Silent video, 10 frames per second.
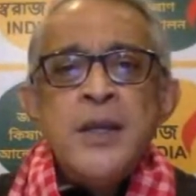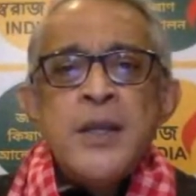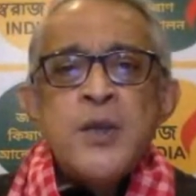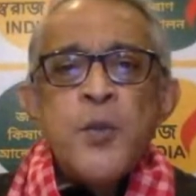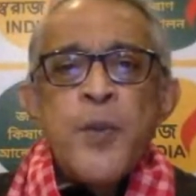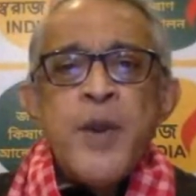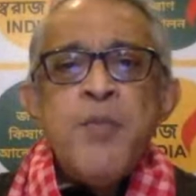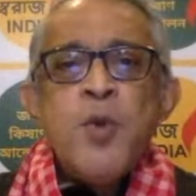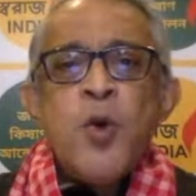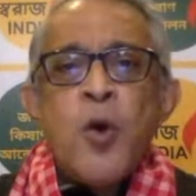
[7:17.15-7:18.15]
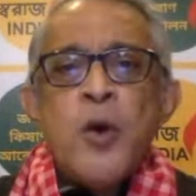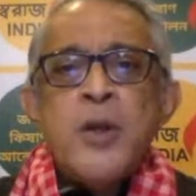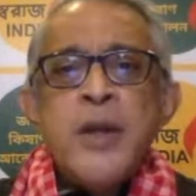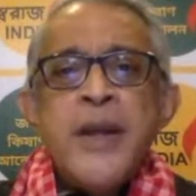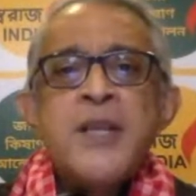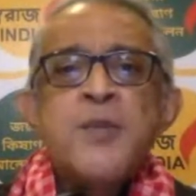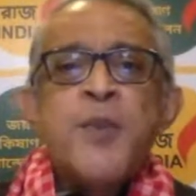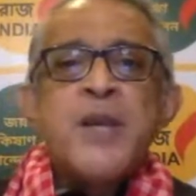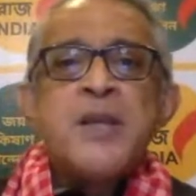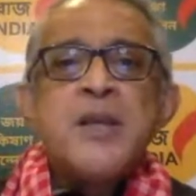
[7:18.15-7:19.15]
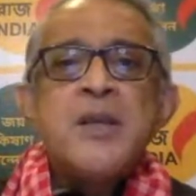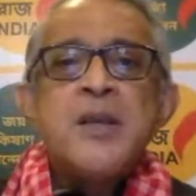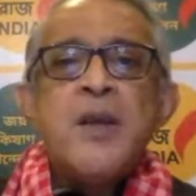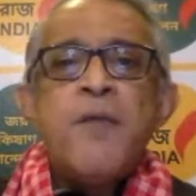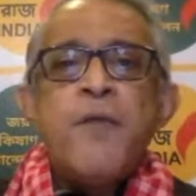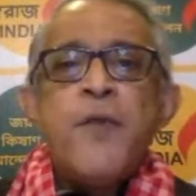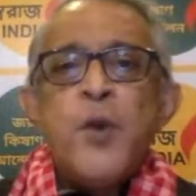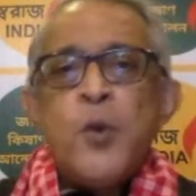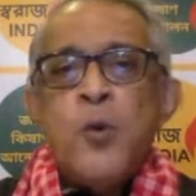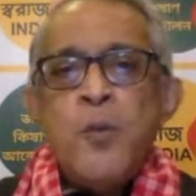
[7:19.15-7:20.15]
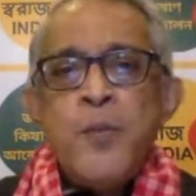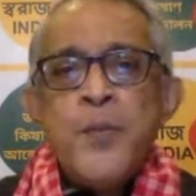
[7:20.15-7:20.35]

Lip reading: the Supreme Court expresses a view